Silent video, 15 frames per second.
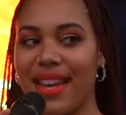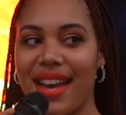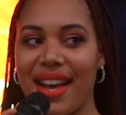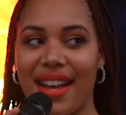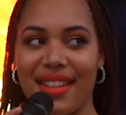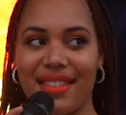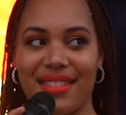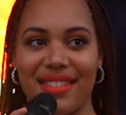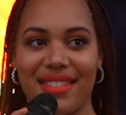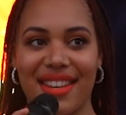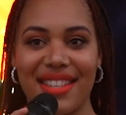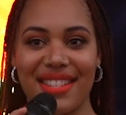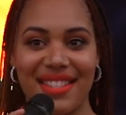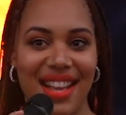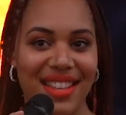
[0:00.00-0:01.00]
and
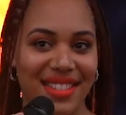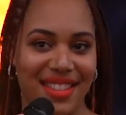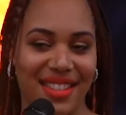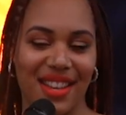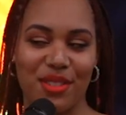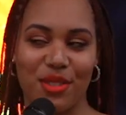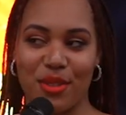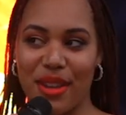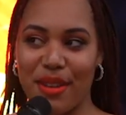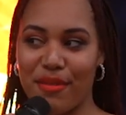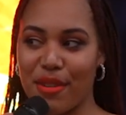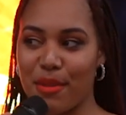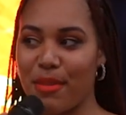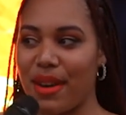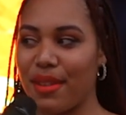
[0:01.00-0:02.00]
I sat in that tree
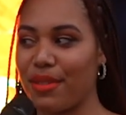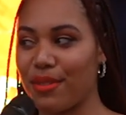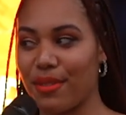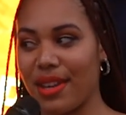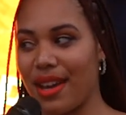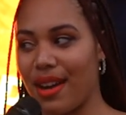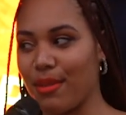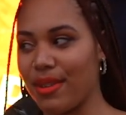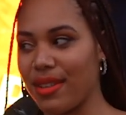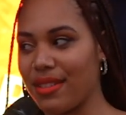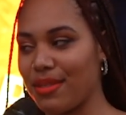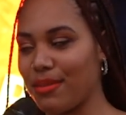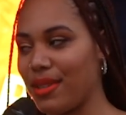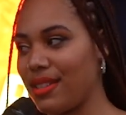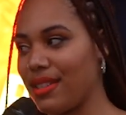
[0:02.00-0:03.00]
for about 3
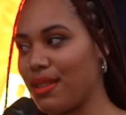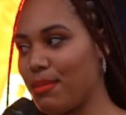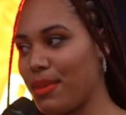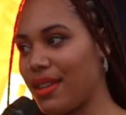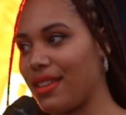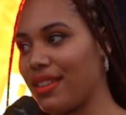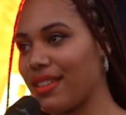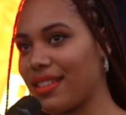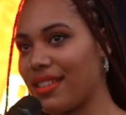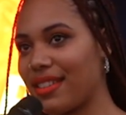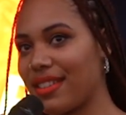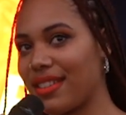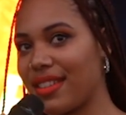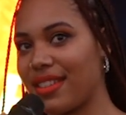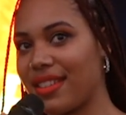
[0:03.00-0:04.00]
hours reading a book,
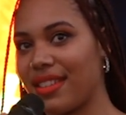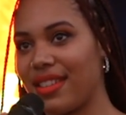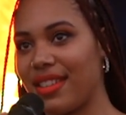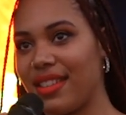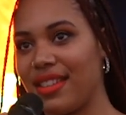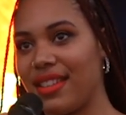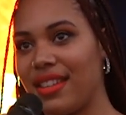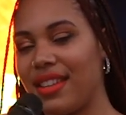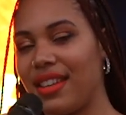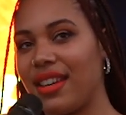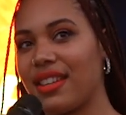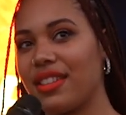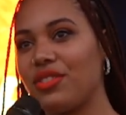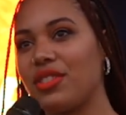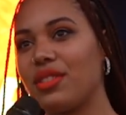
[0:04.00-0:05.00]

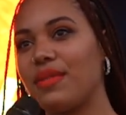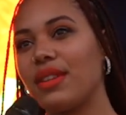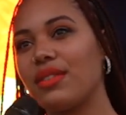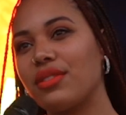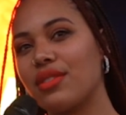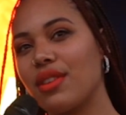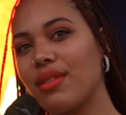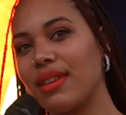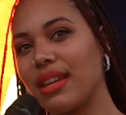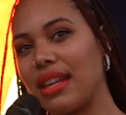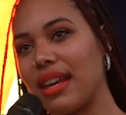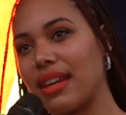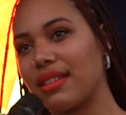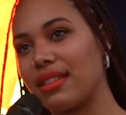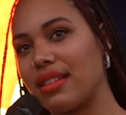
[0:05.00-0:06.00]
and I just felt so
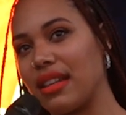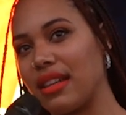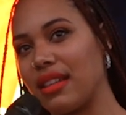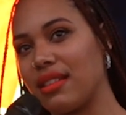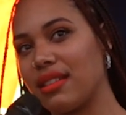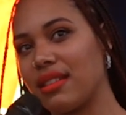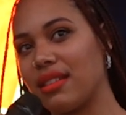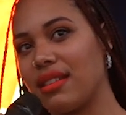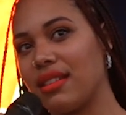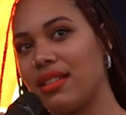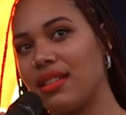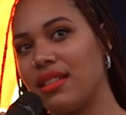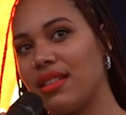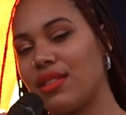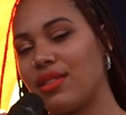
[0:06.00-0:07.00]
connected,
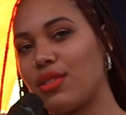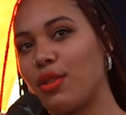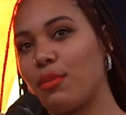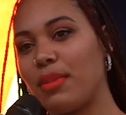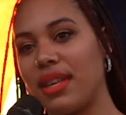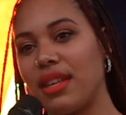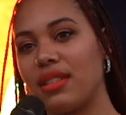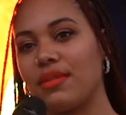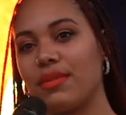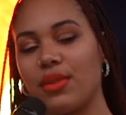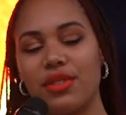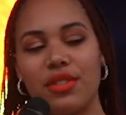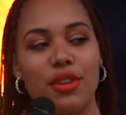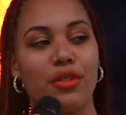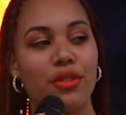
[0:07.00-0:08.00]
so peaceful,
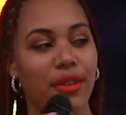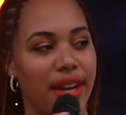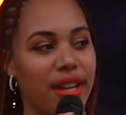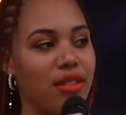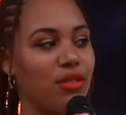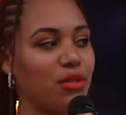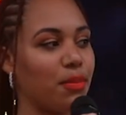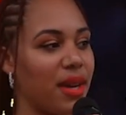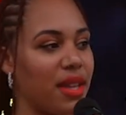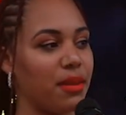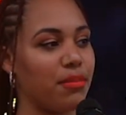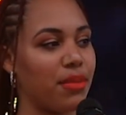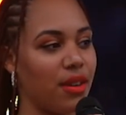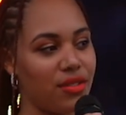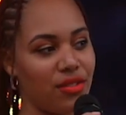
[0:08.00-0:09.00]
so cradled by the
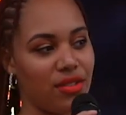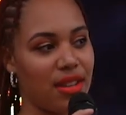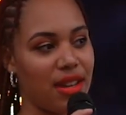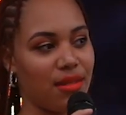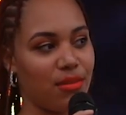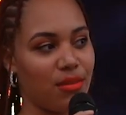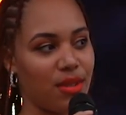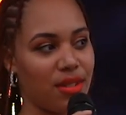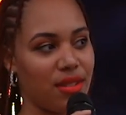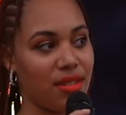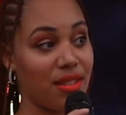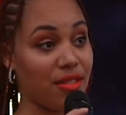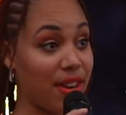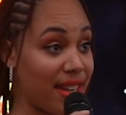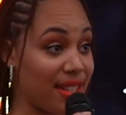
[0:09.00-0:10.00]
branch that
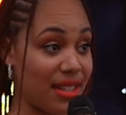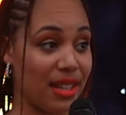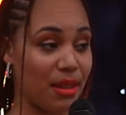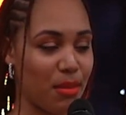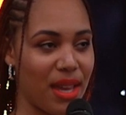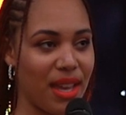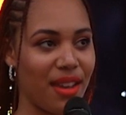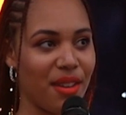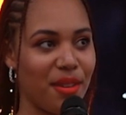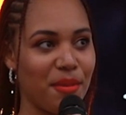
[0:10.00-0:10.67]
was cradling me,